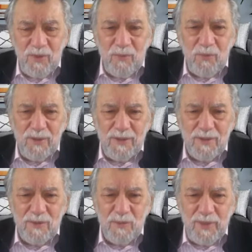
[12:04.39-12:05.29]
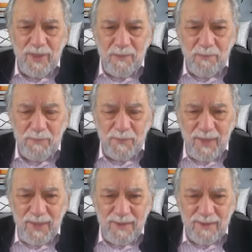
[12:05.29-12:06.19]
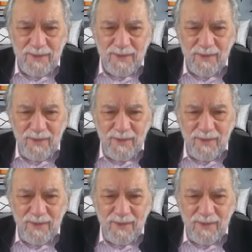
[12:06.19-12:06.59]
once we get a taste